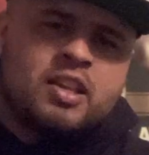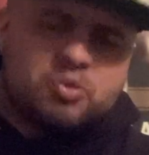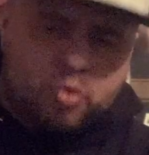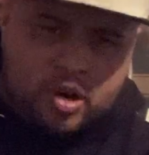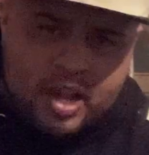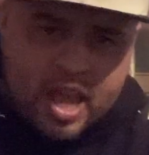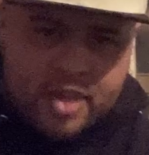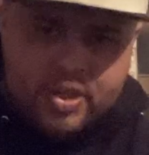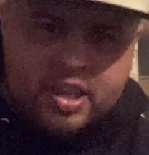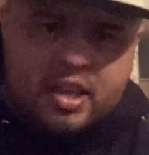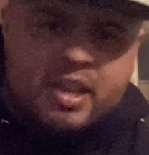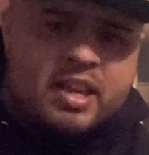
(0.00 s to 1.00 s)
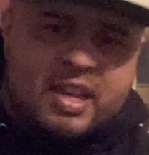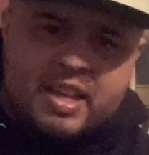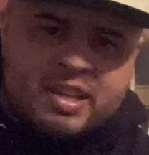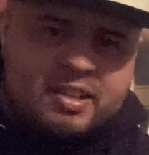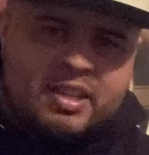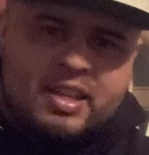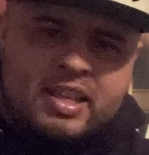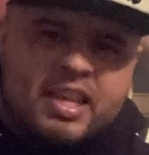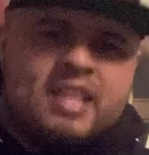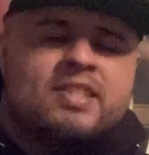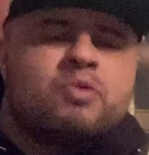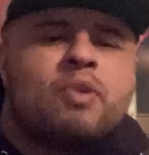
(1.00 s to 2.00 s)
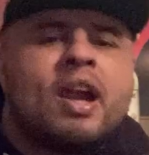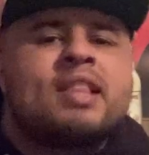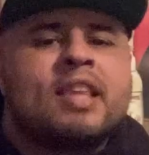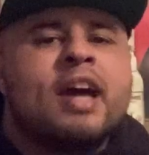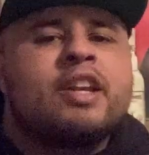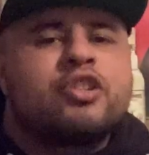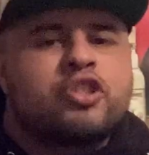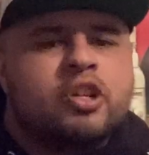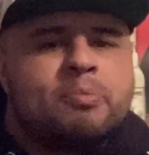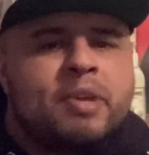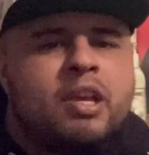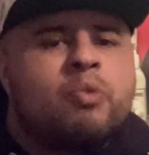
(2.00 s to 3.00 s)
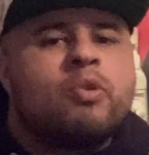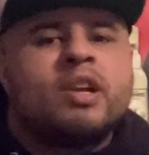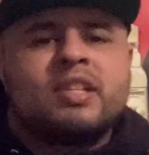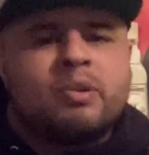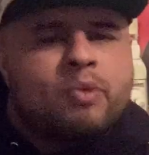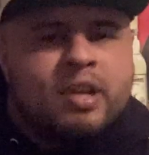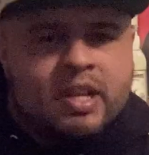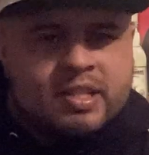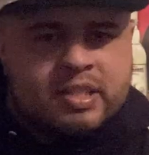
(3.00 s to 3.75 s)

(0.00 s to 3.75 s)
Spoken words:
work ethic isn't where I thought it should be, and where it isn't.